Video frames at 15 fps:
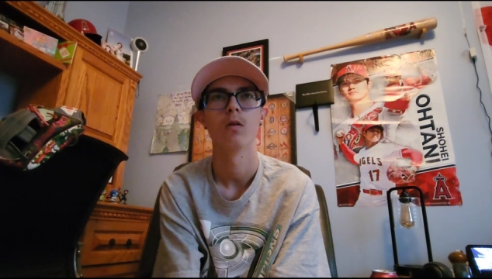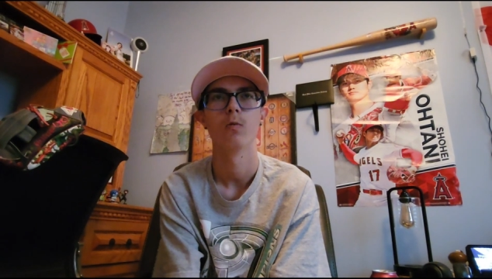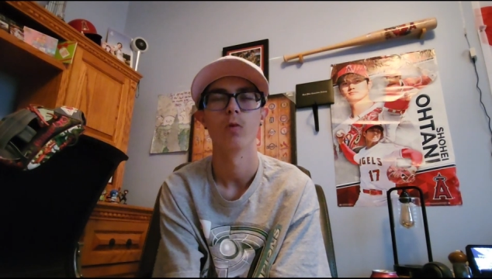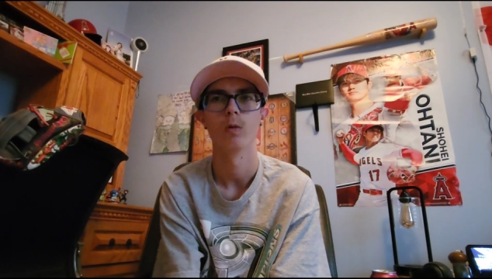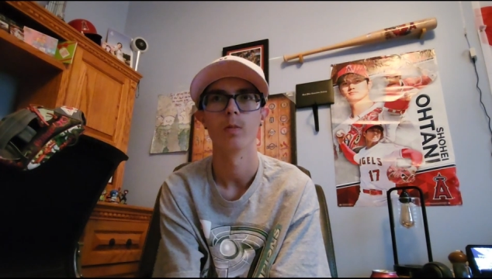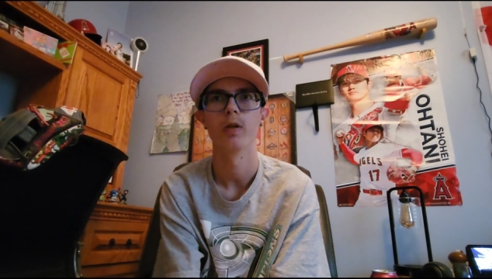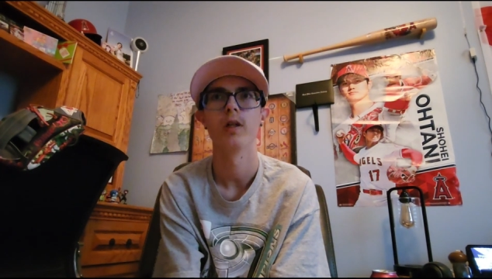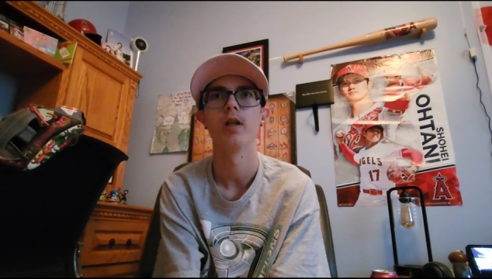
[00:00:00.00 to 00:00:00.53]

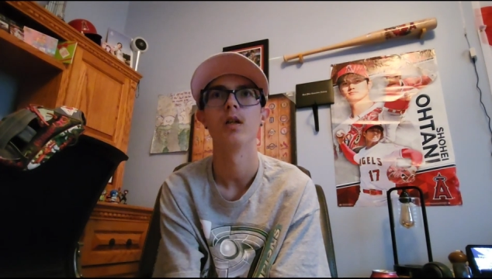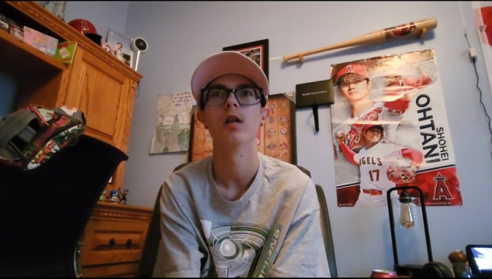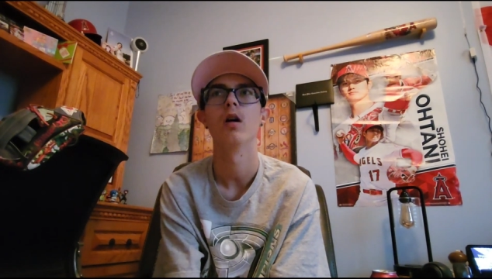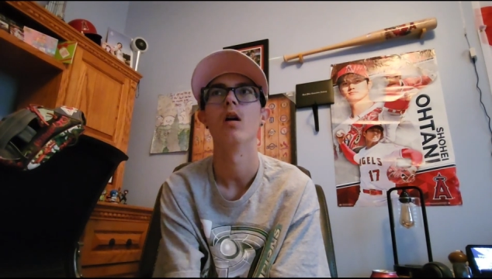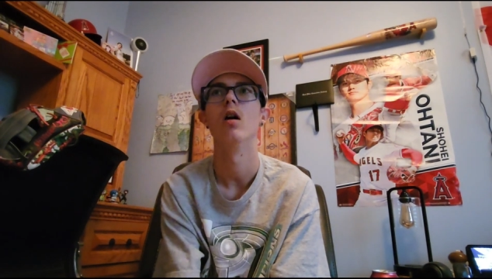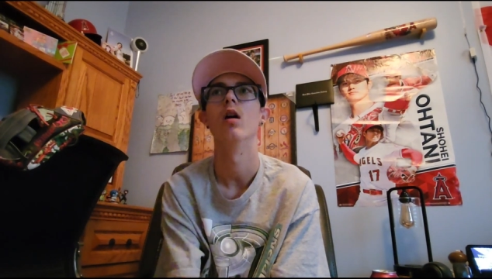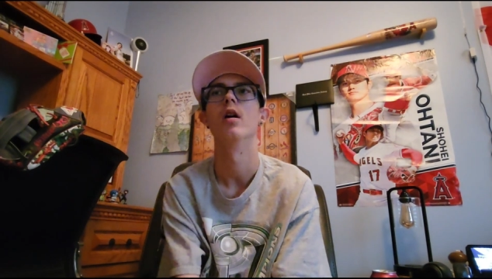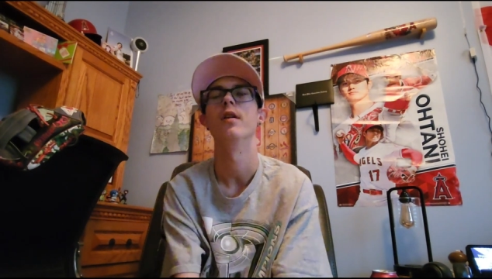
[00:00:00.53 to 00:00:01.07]
One player
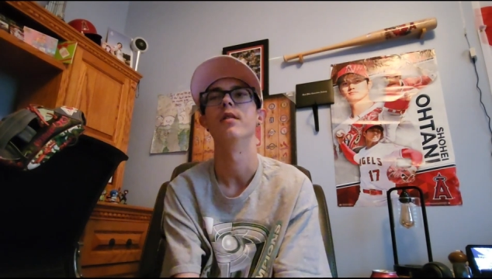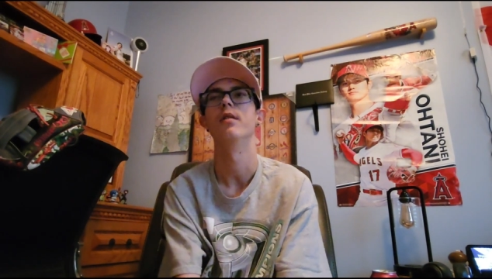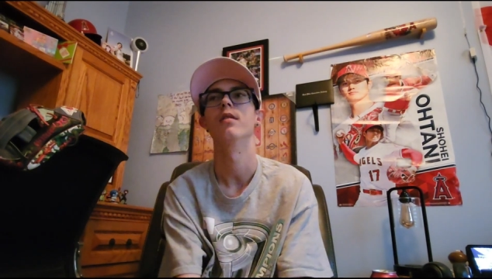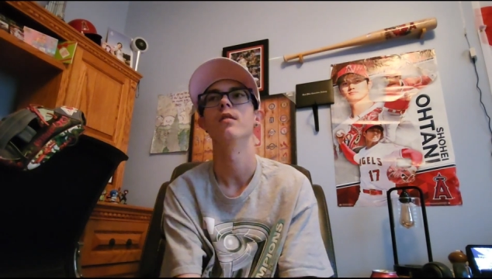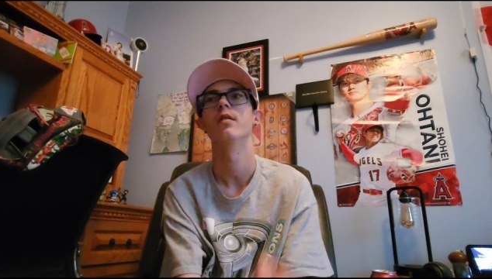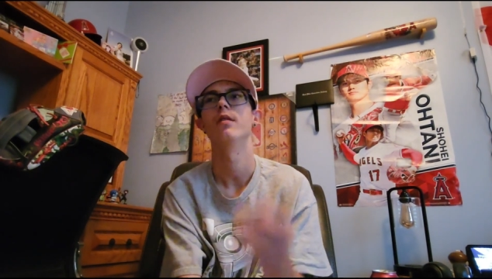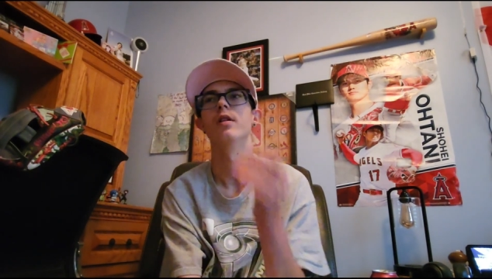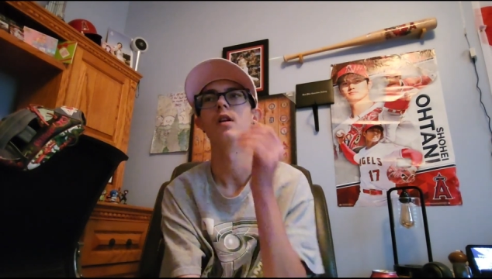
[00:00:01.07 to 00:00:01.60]
on
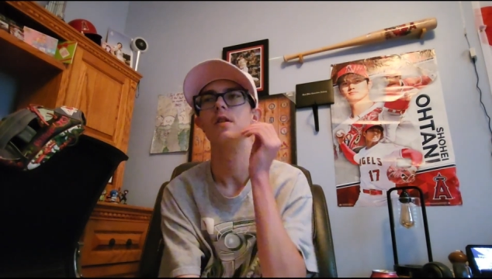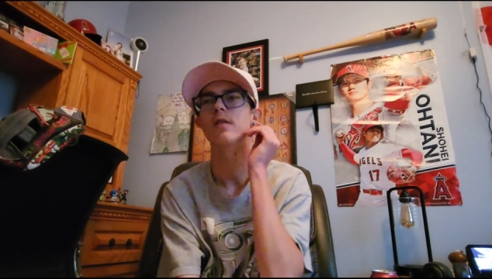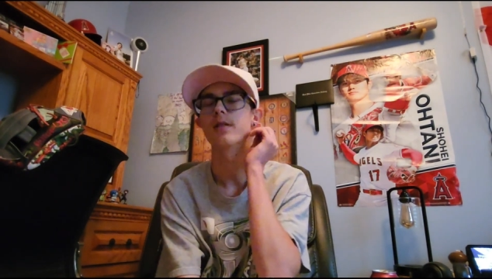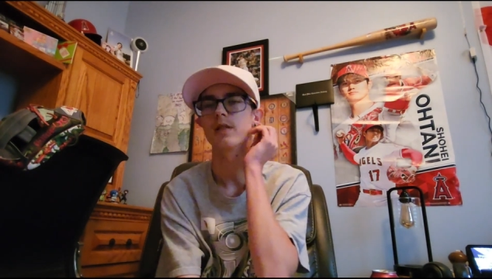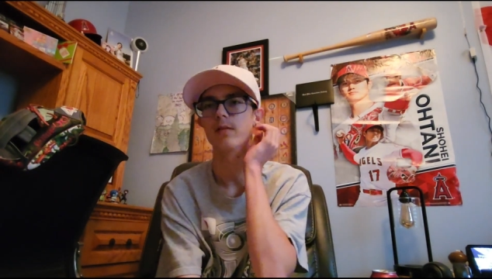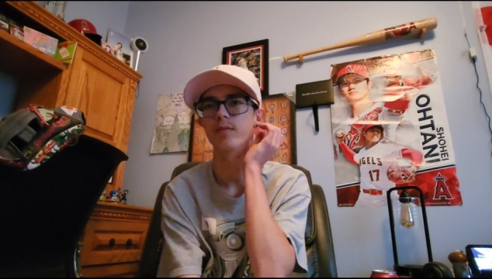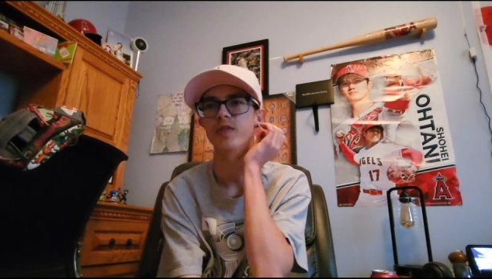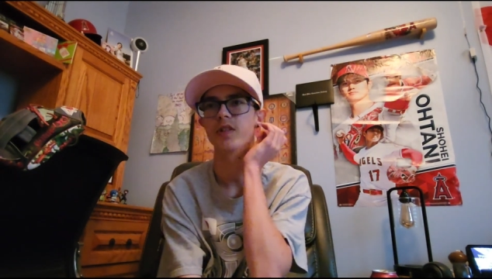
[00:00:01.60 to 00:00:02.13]
the other
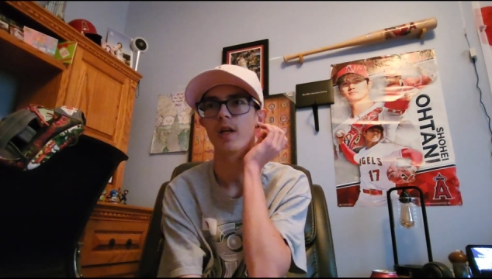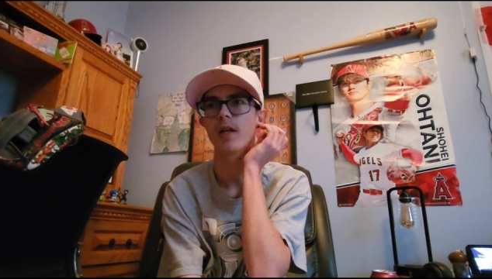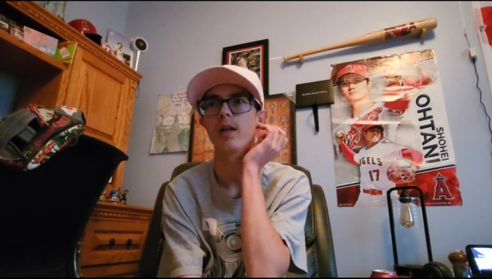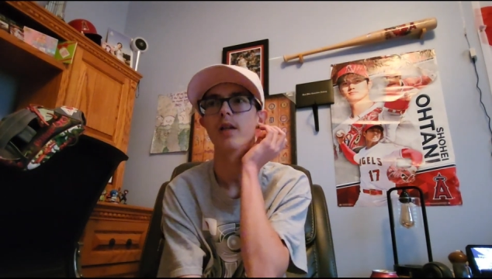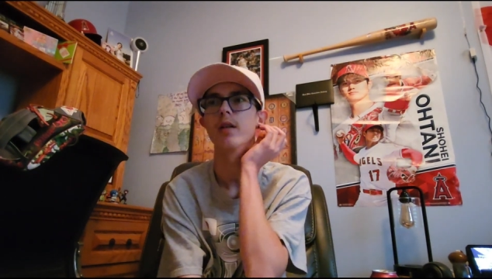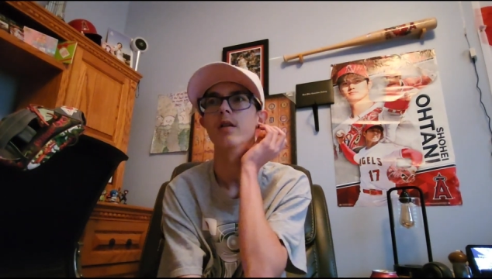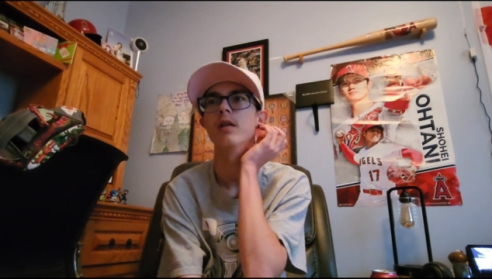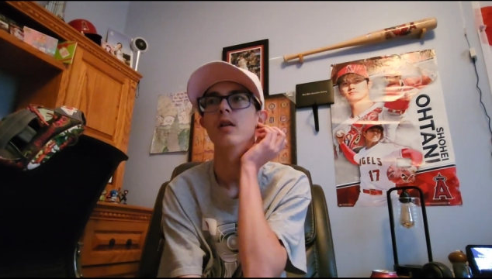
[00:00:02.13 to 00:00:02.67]
team's
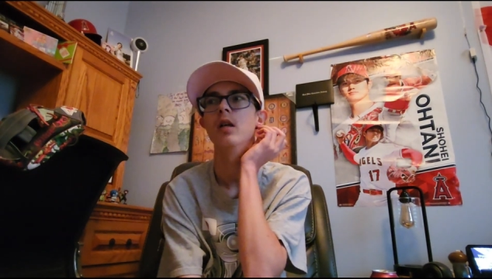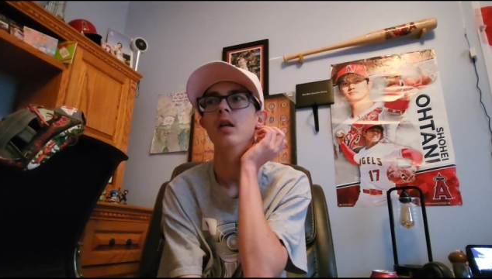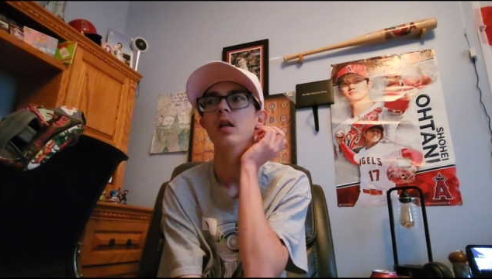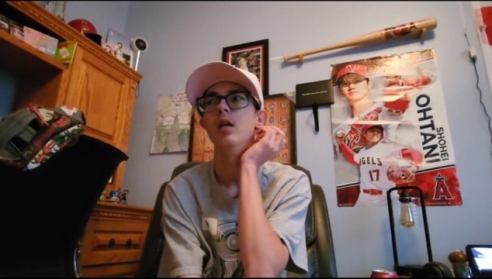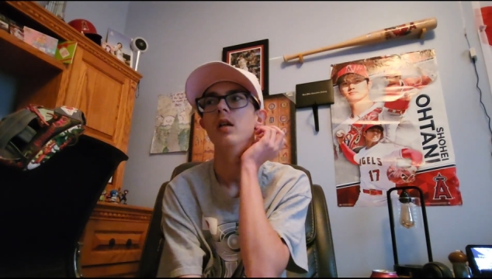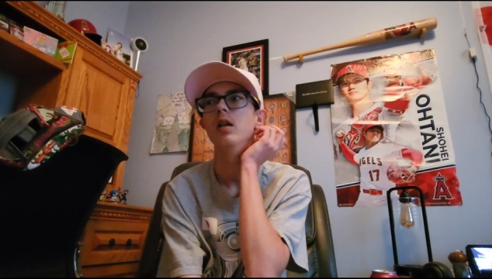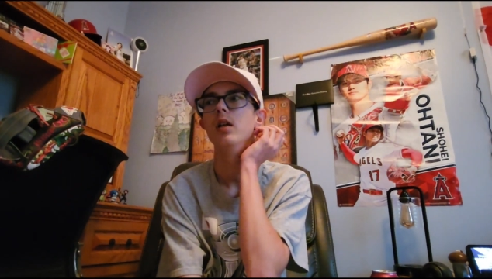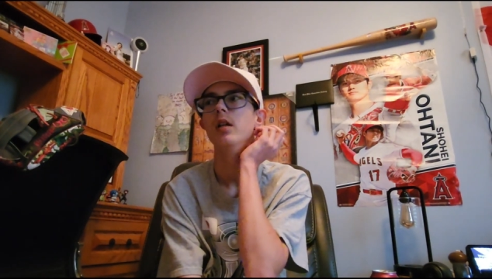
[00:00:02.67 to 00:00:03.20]
side
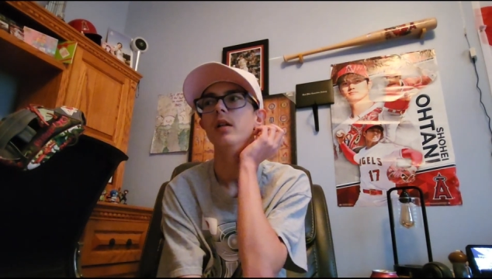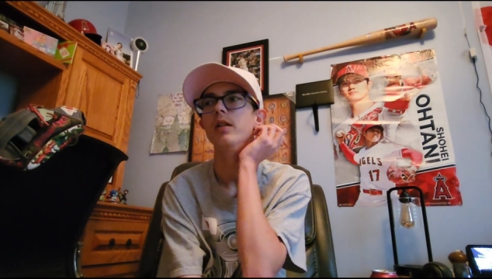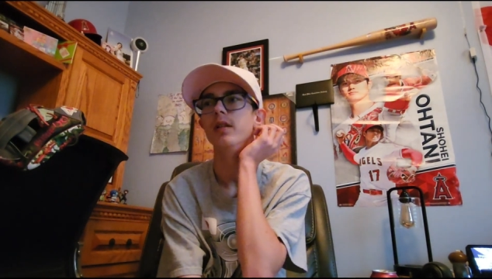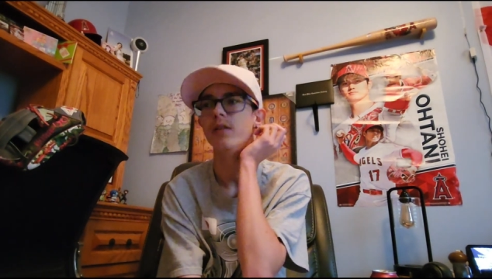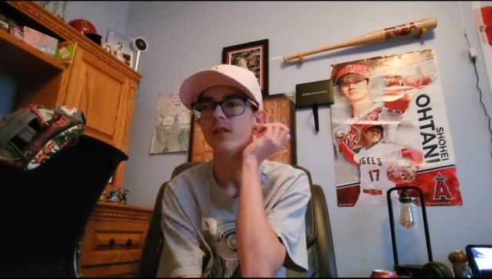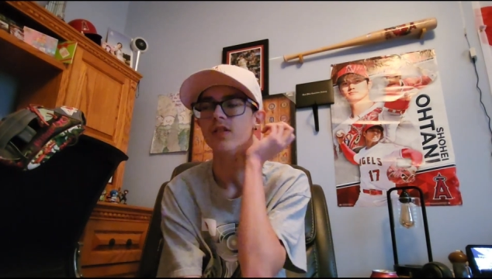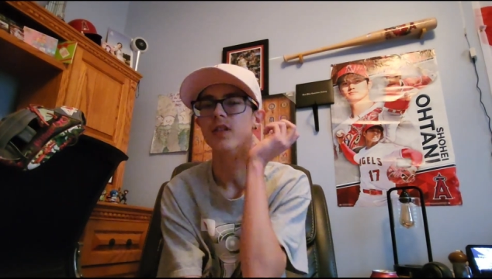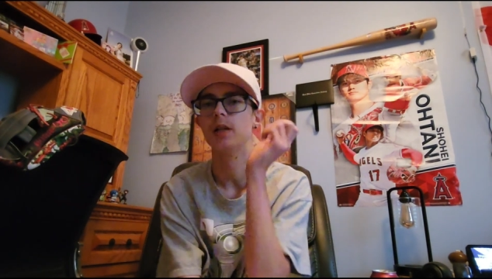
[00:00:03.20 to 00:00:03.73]

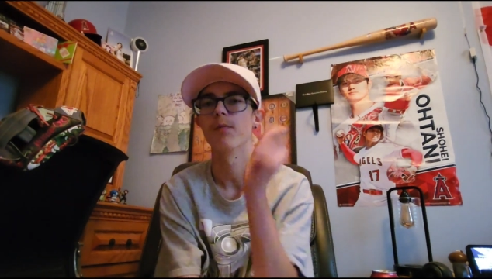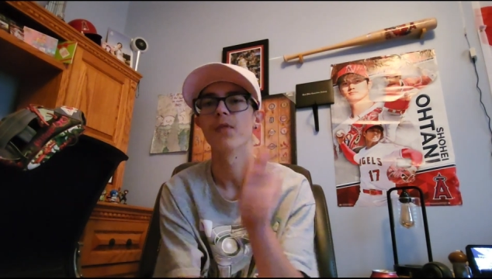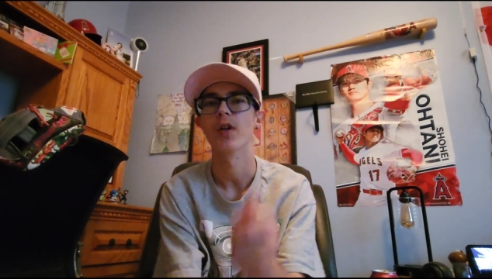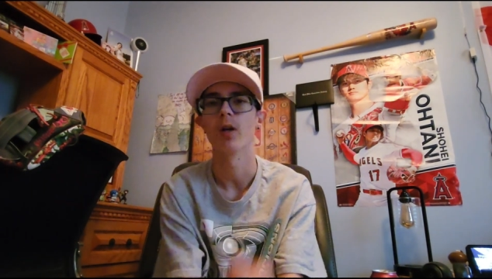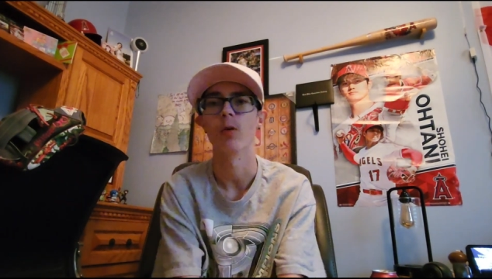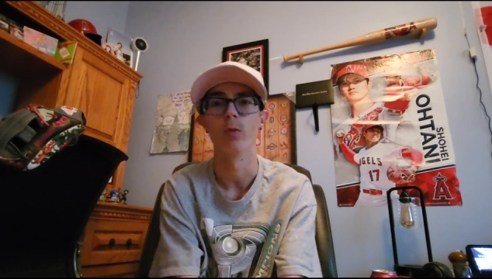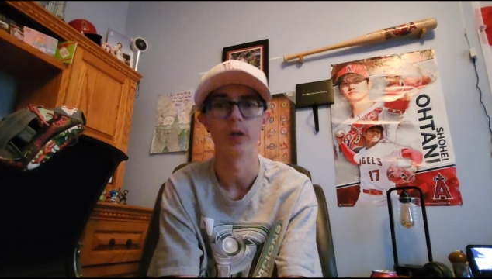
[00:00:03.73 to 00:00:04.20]
did the same thing.